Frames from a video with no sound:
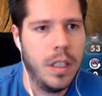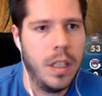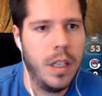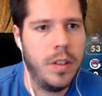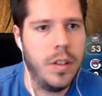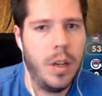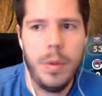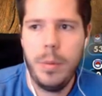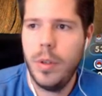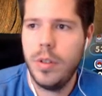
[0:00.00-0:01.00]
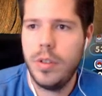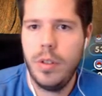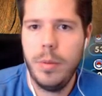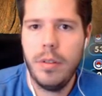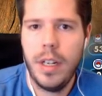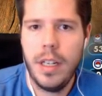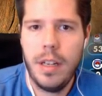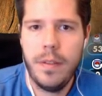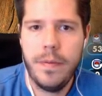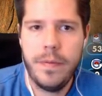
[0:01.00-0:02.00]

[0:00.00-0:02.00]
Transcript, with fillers: Is Omnipoke streaming right now?